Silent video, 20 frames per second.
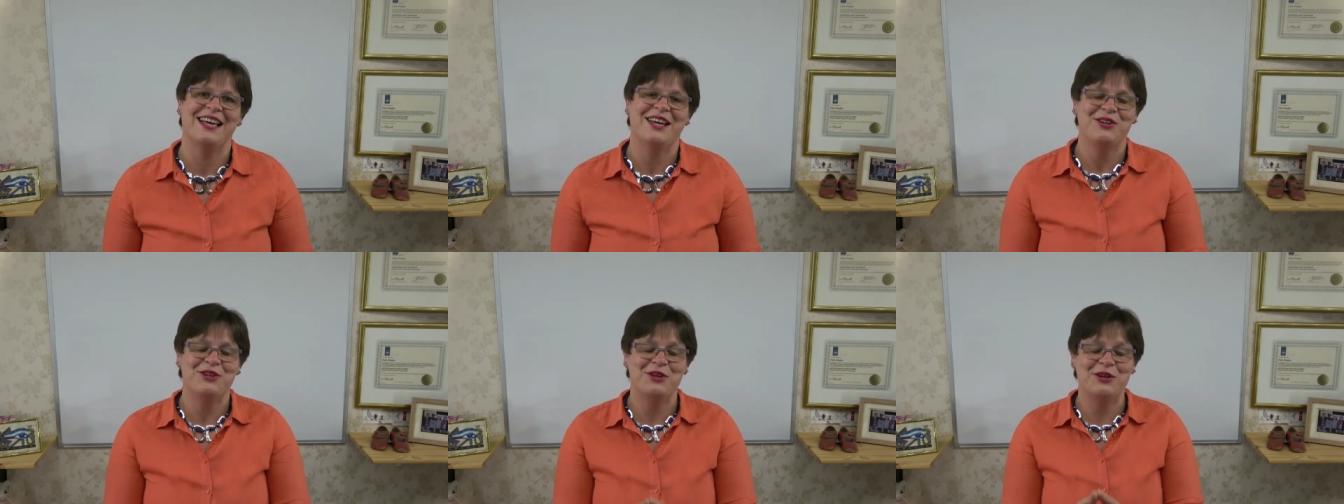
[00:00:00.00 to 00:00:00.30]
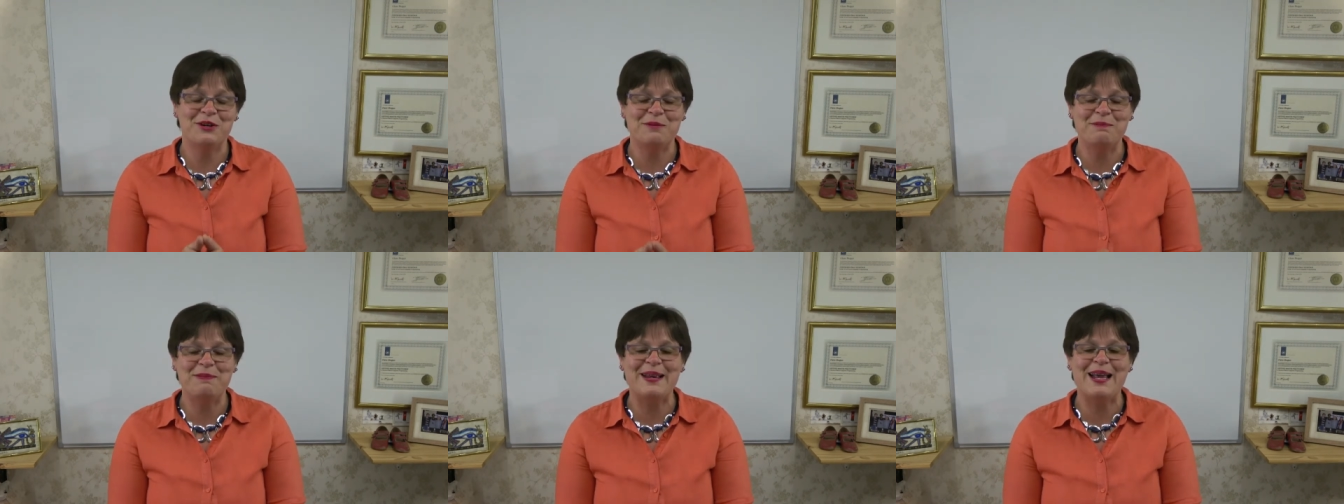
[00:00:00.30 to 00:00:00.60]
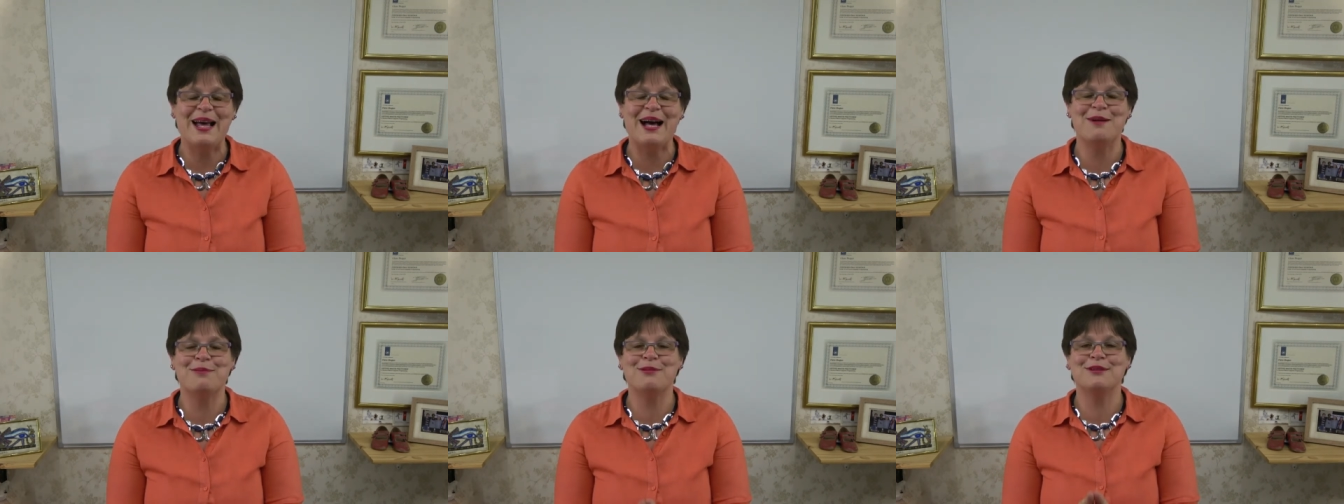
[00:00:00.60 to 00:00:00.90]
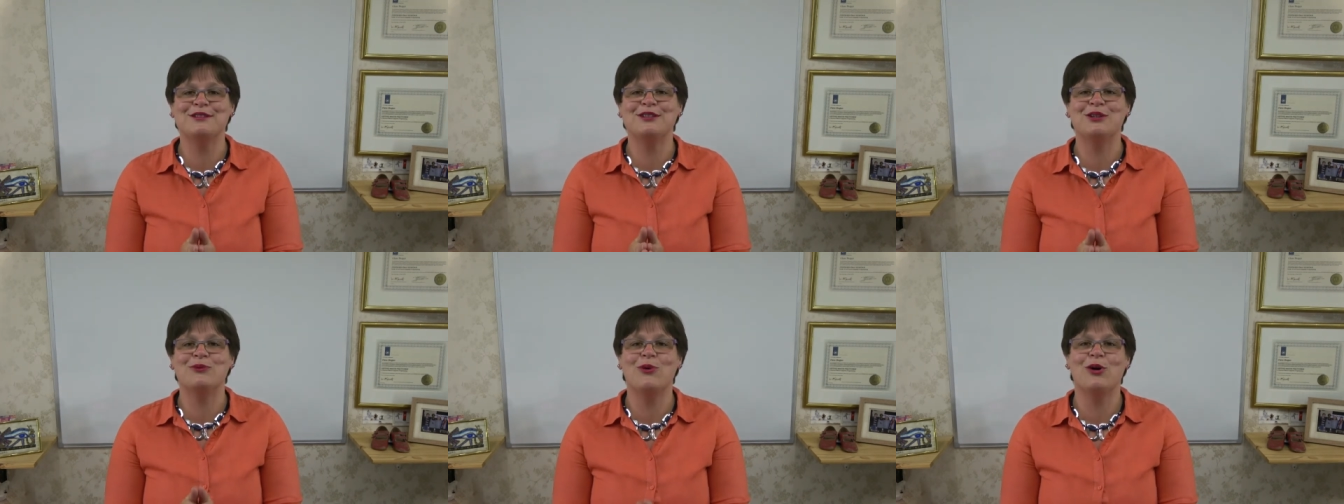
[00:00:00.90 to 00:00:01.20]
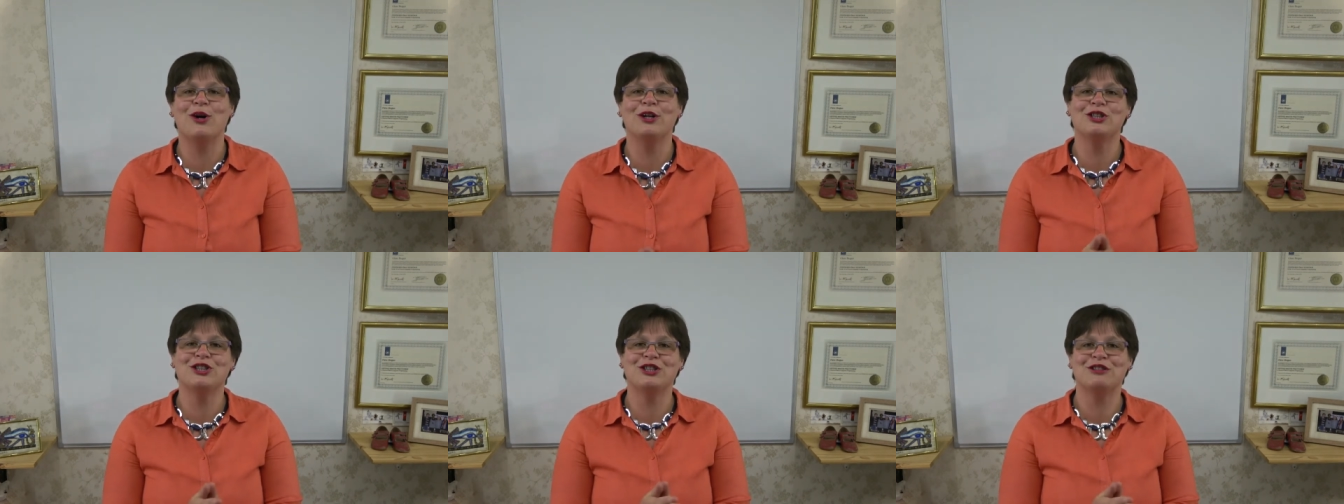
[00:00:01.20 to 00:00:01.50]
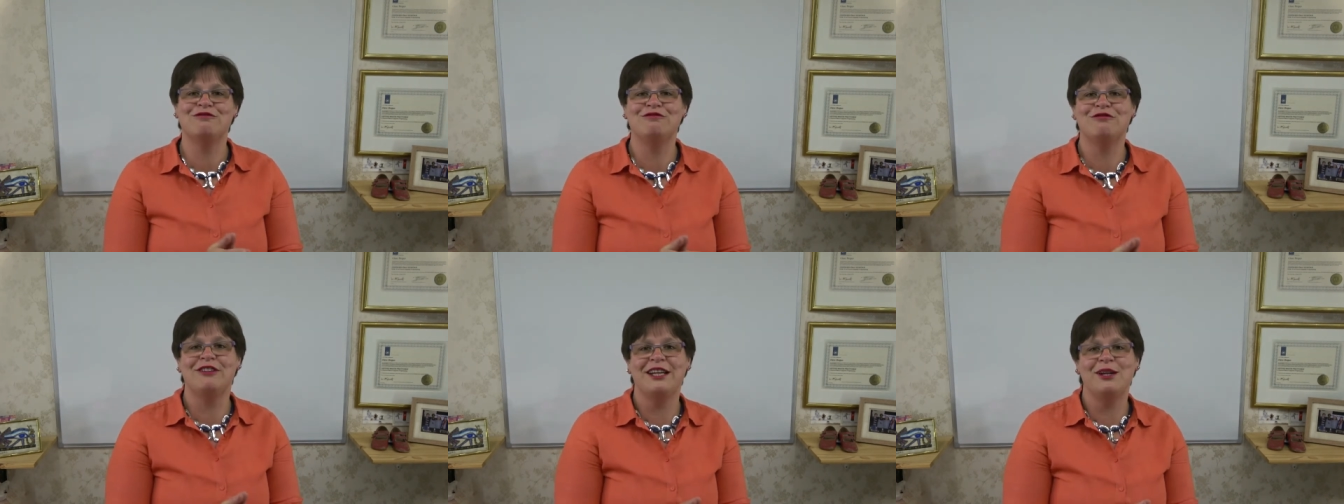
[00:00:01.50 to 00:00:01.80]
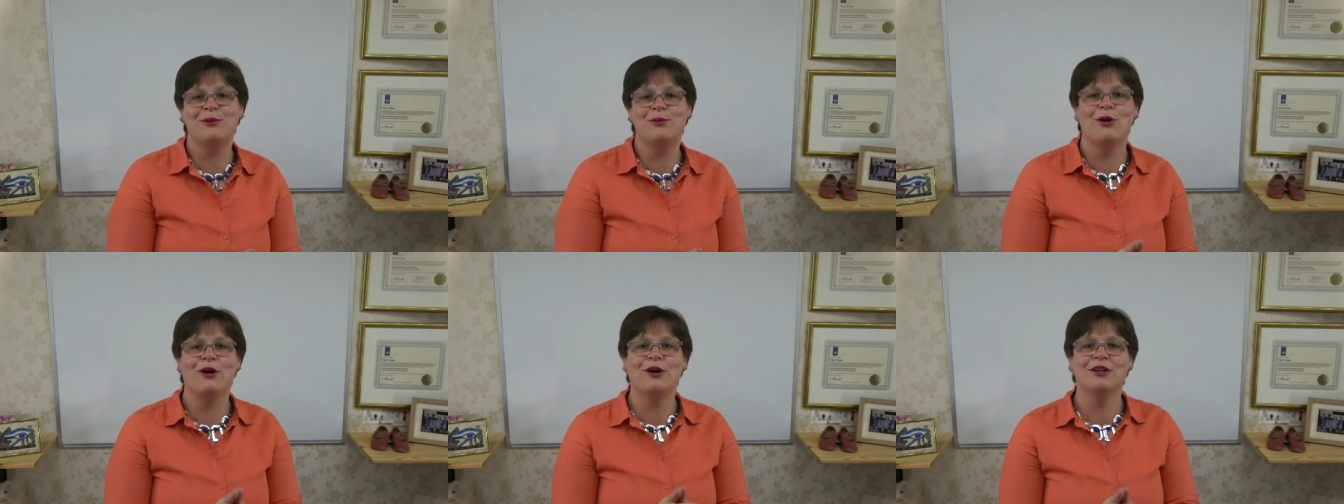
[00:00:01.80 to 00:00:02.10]
You'll be able to watch and
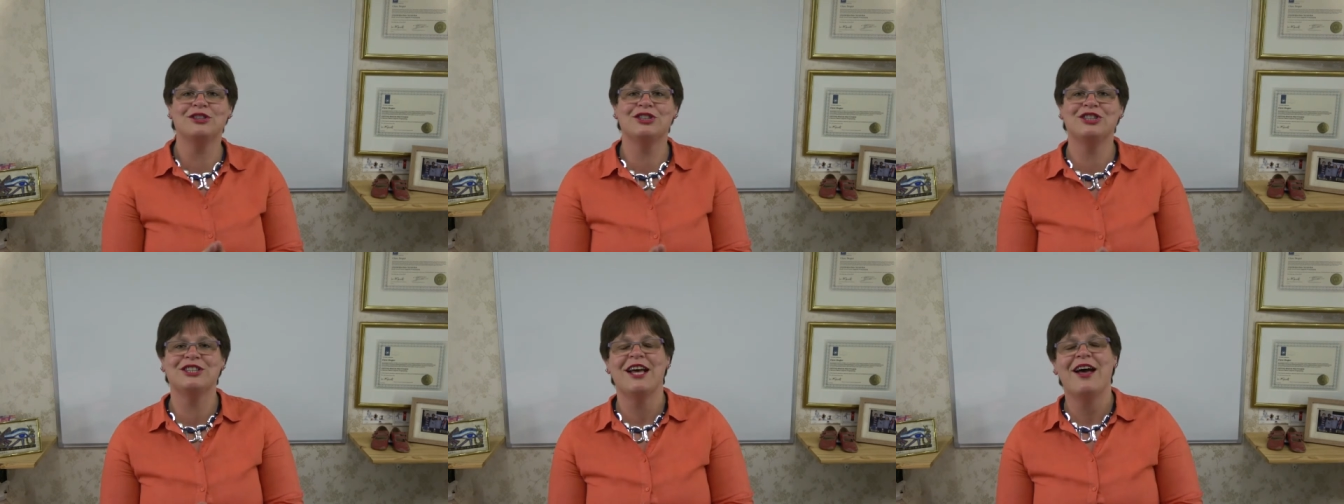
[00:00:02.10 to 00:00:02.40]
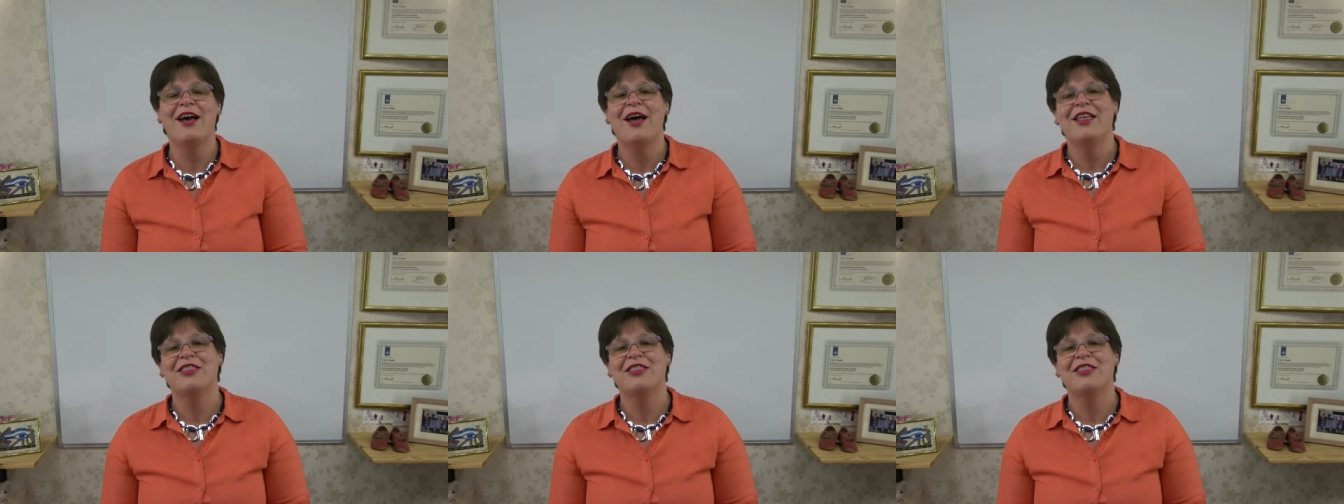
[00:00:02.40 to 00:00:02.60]
re-watch